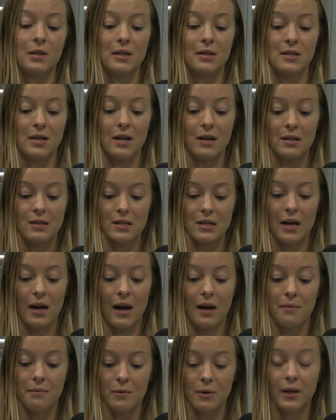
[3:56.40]
this. Honestly,
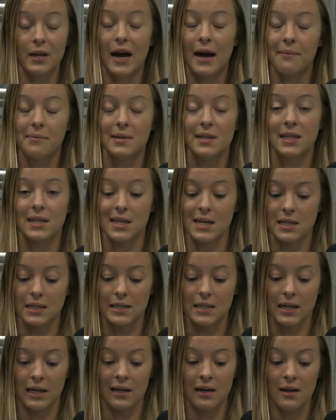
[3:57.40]
I'm really happy that they
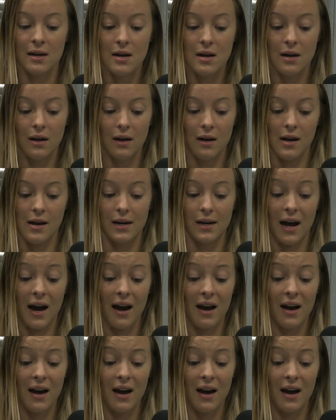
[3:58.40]
did, and